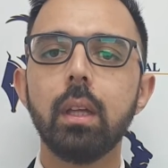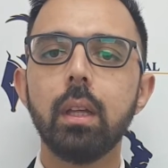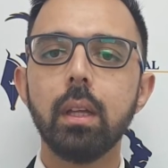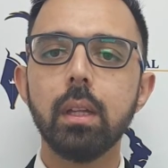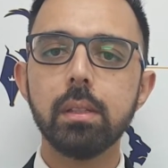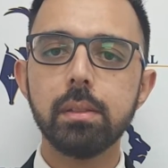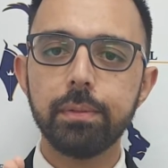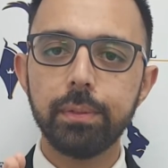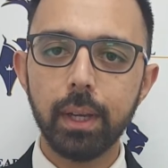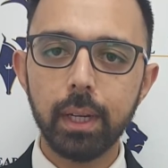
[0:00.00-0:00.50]

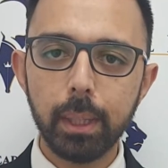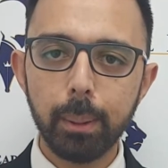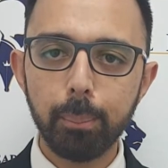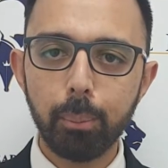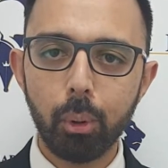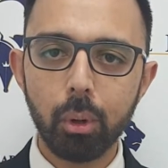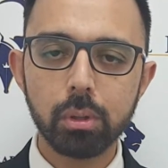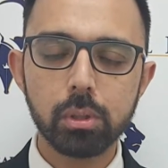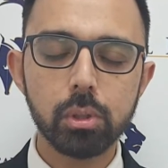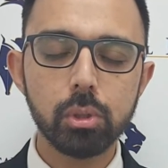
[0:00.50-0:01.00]
It's very
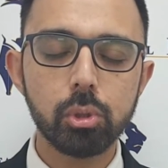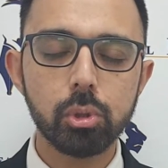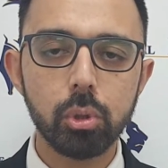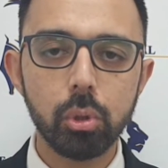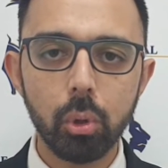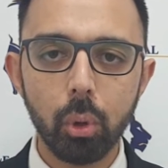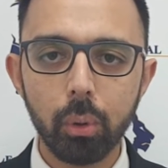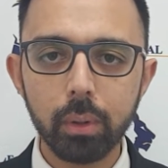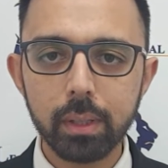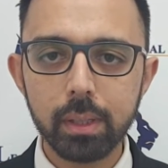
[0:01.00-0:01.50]
important to
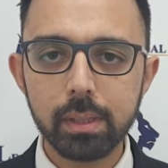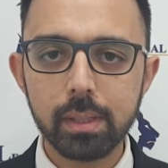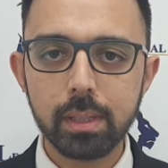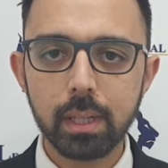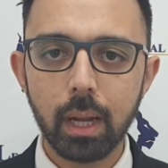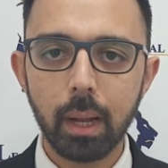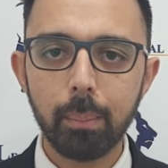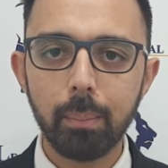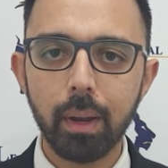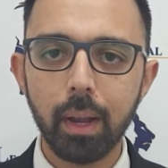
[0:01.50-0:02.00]
know these
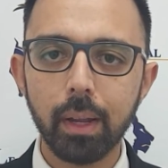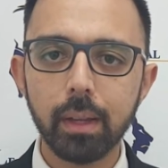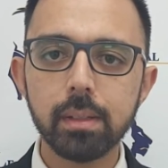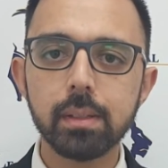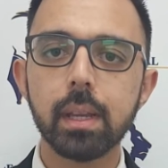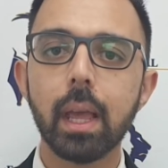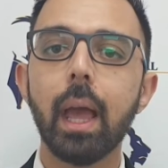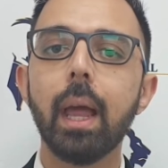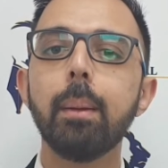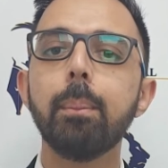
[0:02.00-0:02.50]

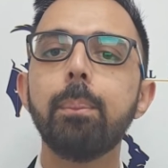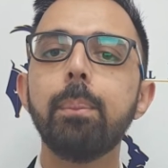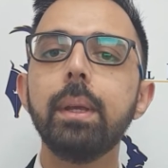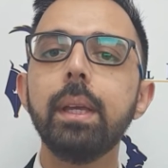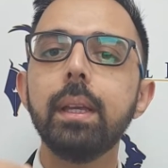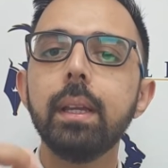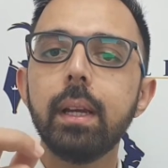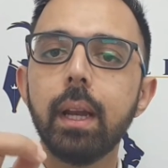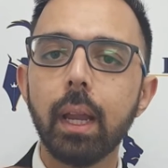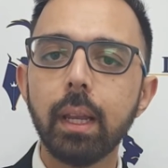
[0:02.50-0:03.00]
timelines and
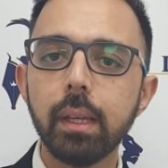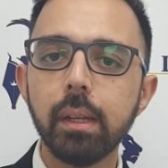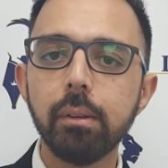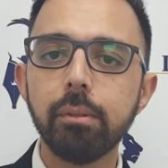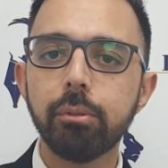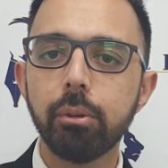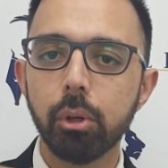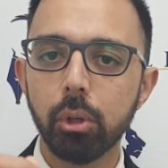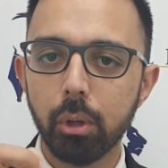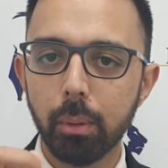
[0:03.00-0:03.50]
be ready
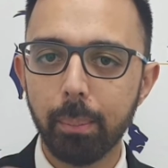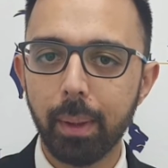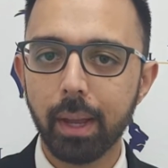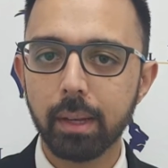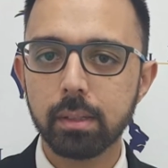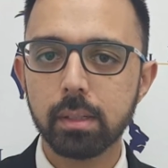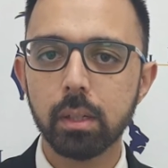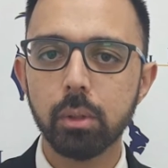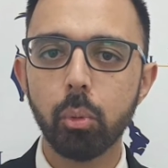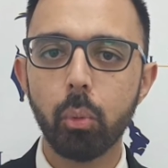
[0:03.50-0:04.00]
for your
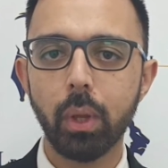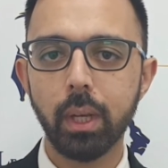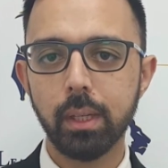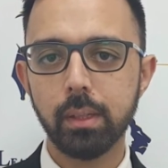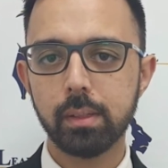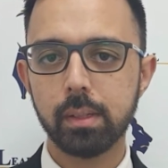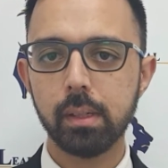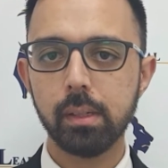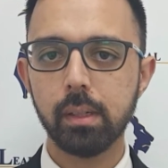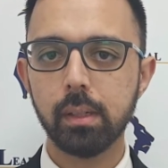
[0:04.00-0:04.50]
matter when
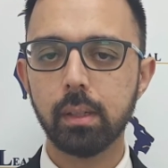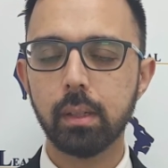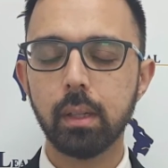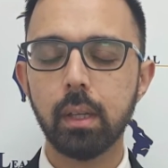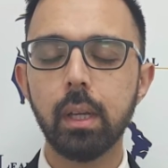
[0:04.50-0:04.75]
it's heard.